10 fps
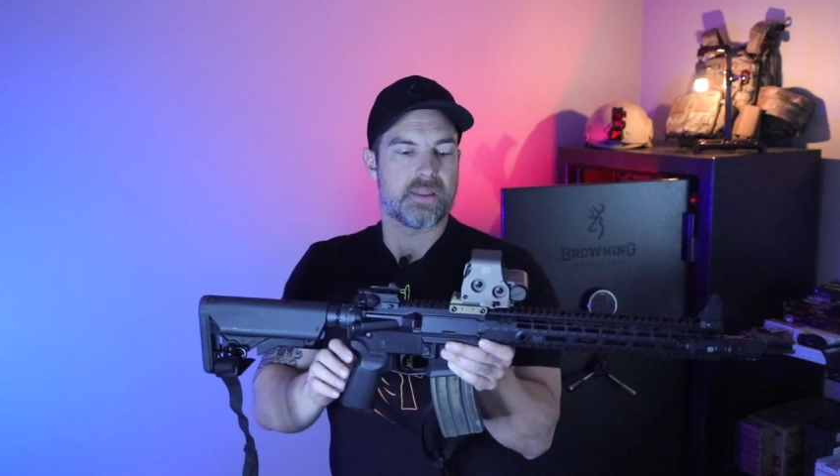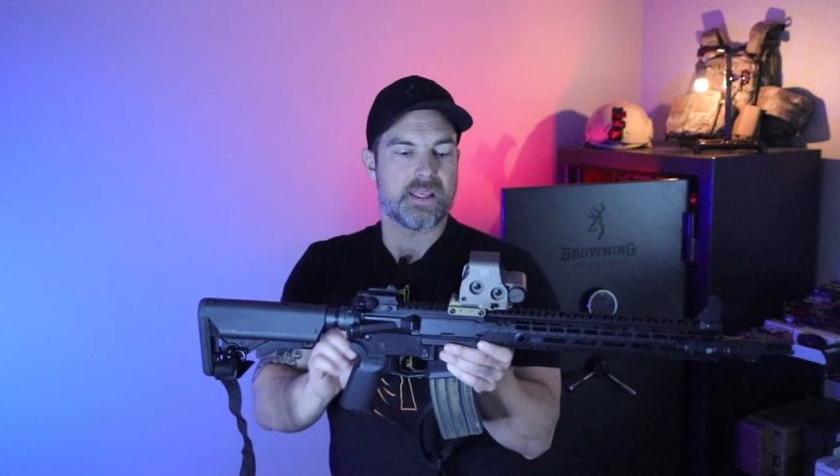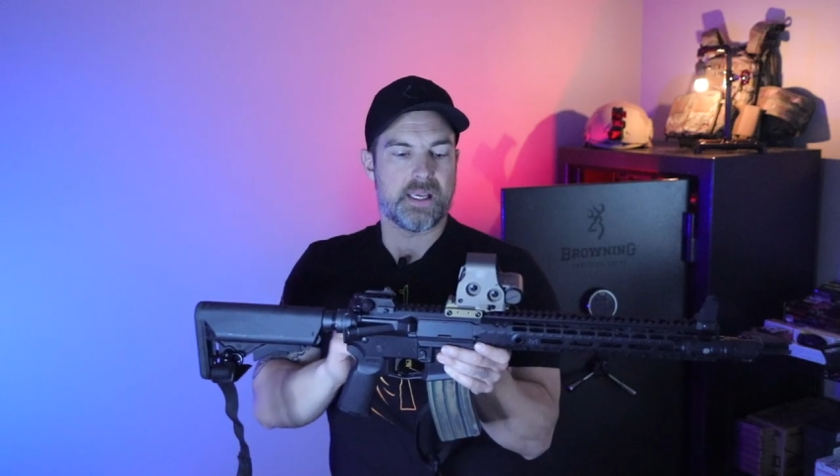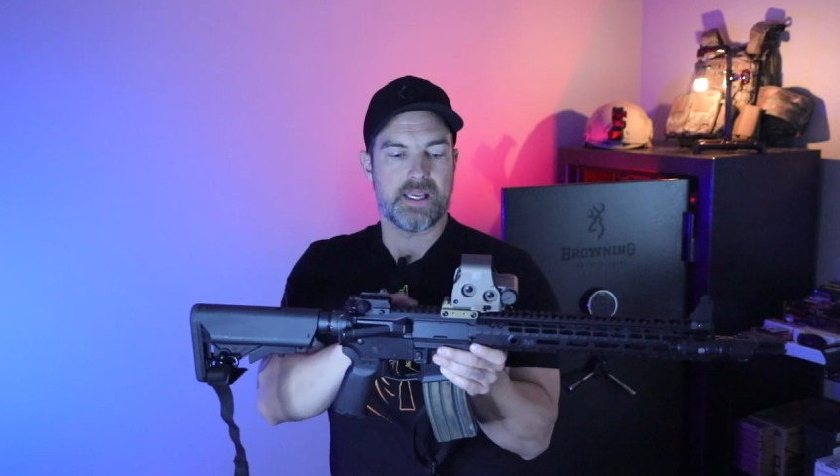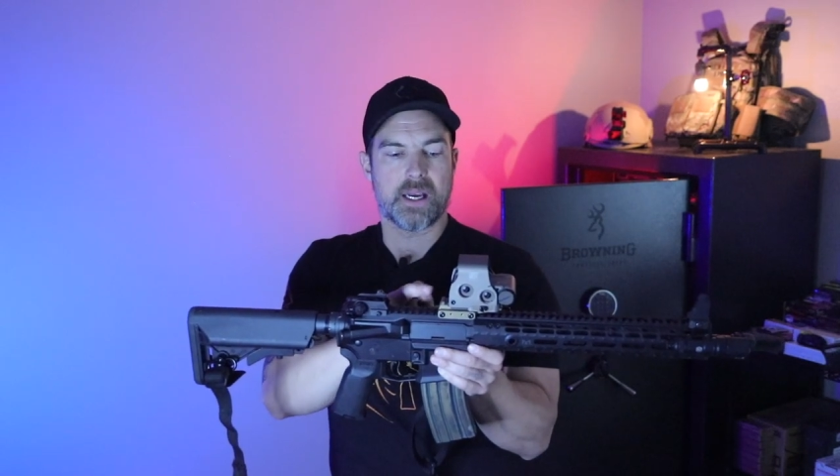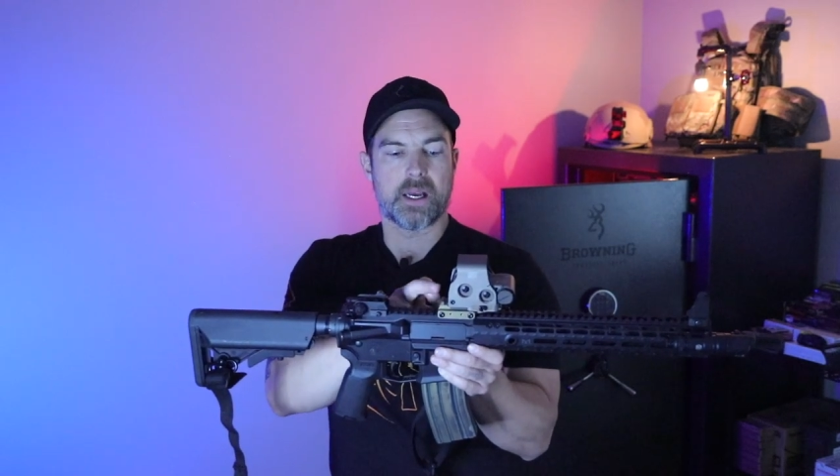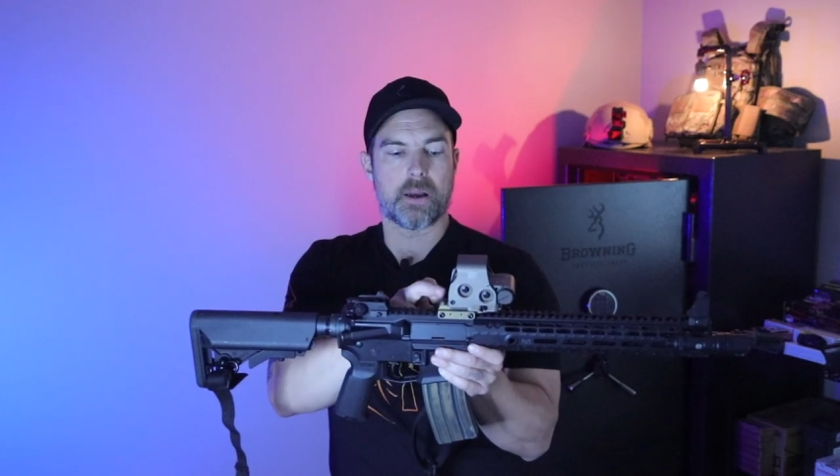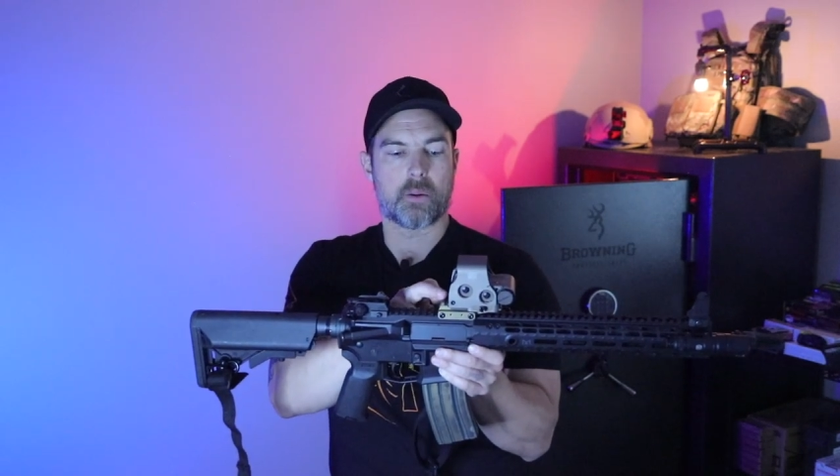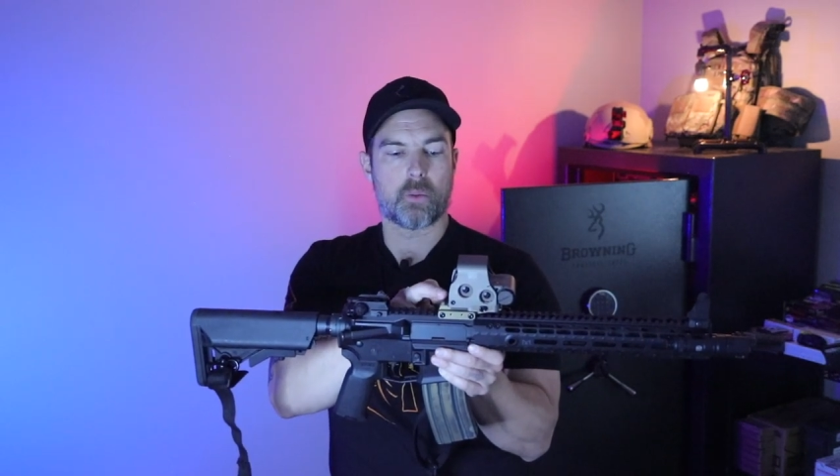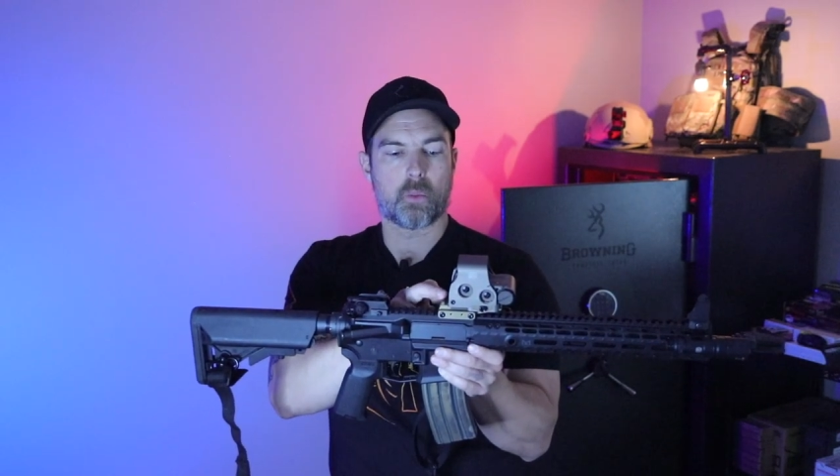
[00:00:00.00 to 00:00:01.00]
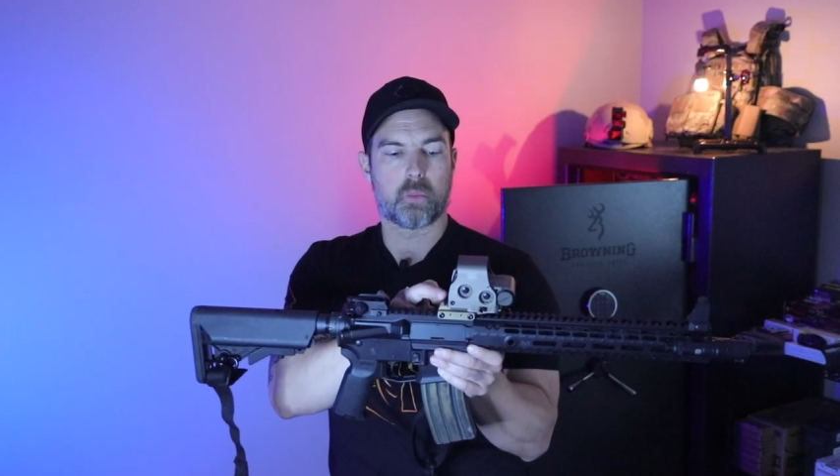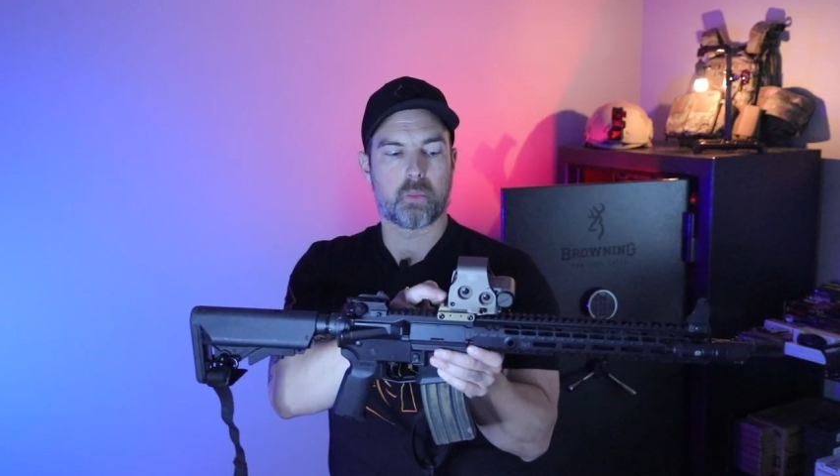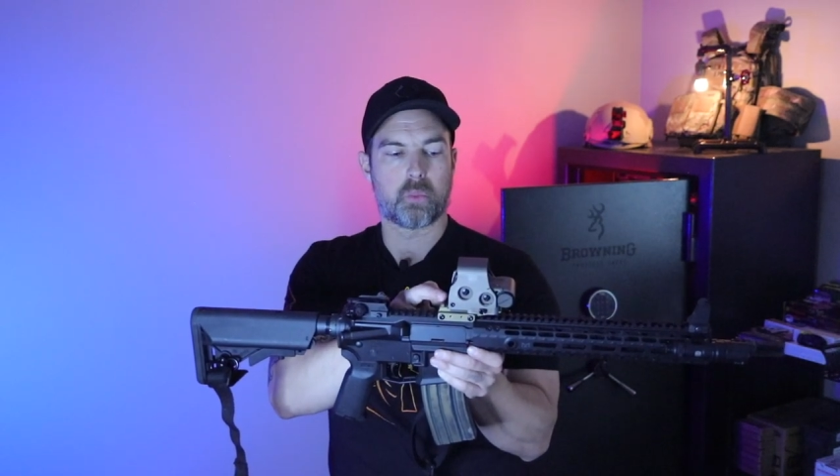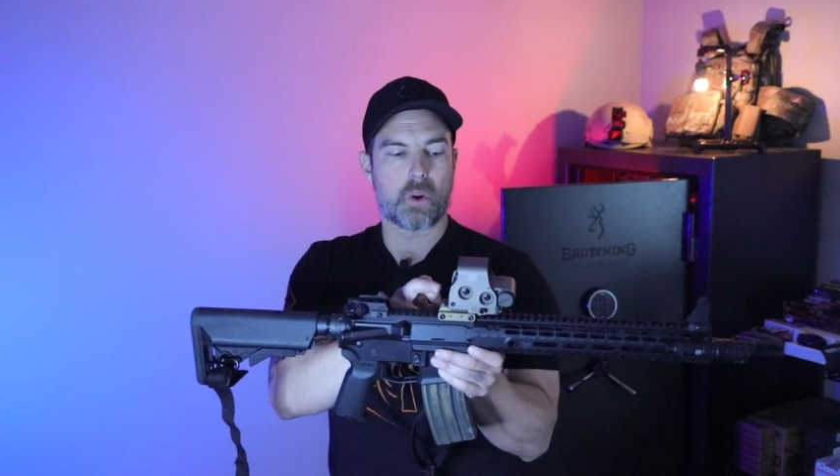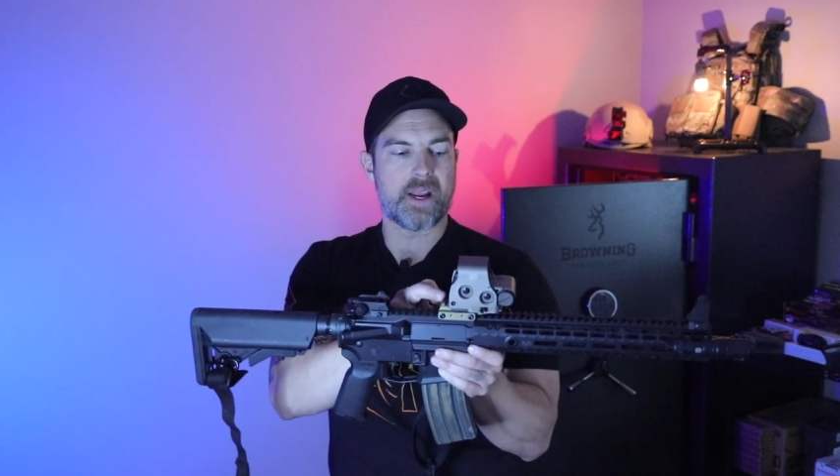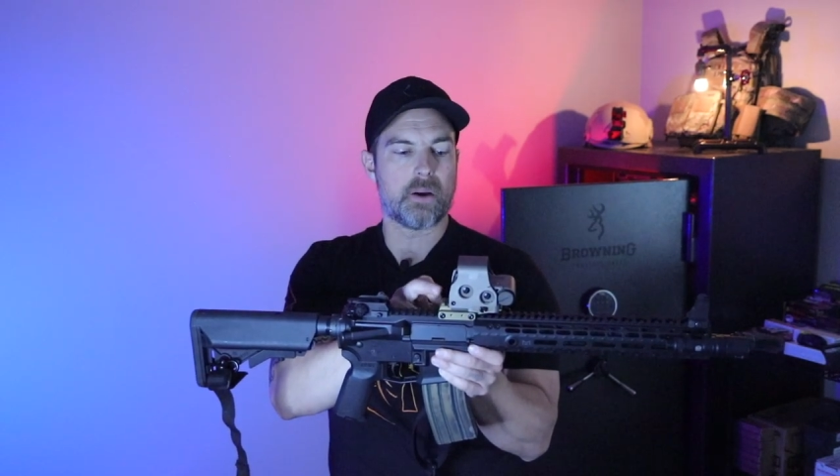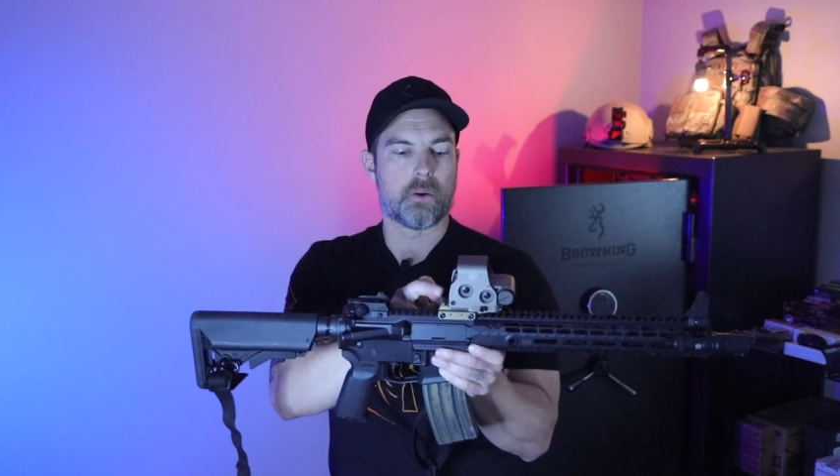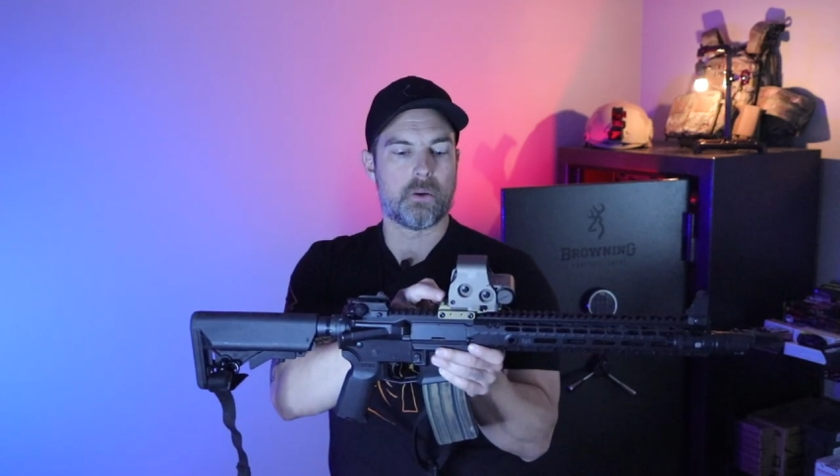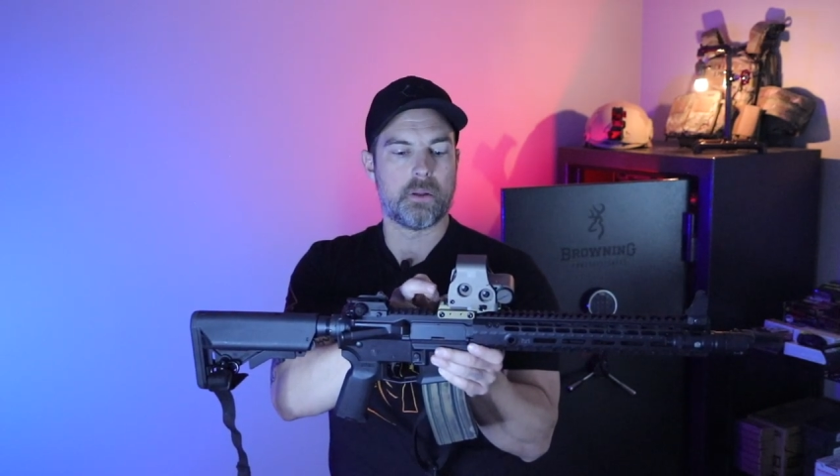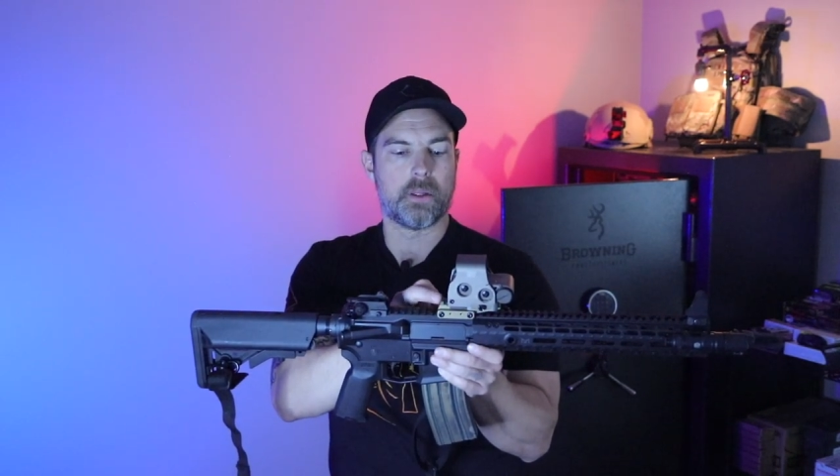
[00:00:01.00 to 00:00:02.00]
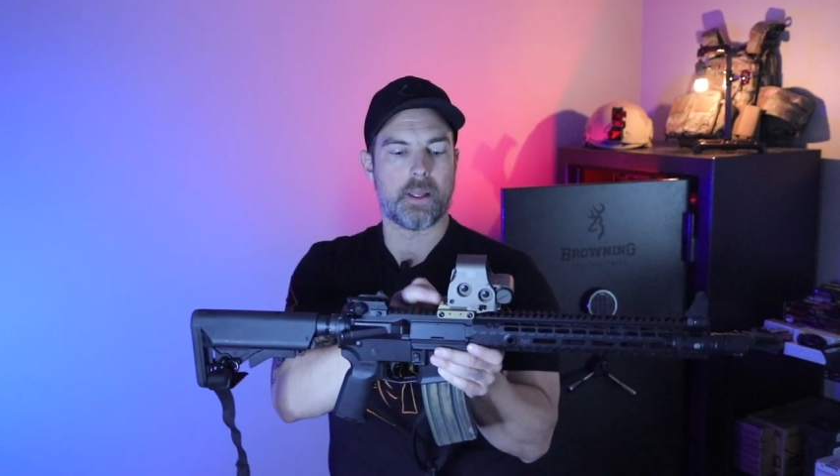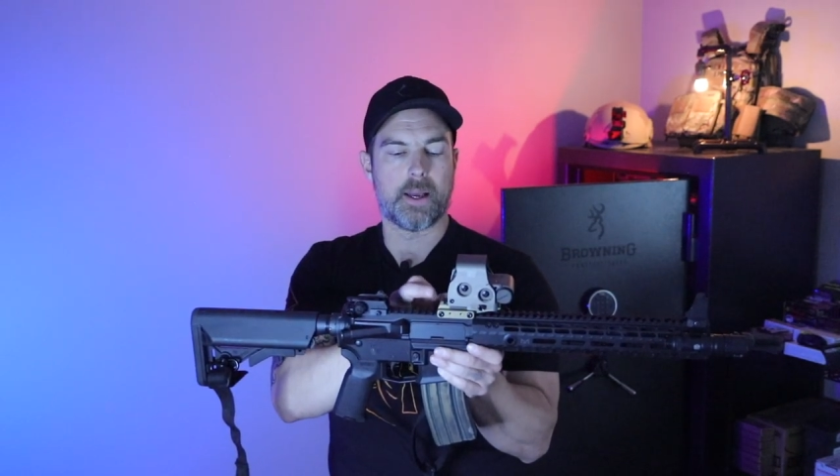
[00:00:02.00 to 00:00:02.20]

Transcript: the rail,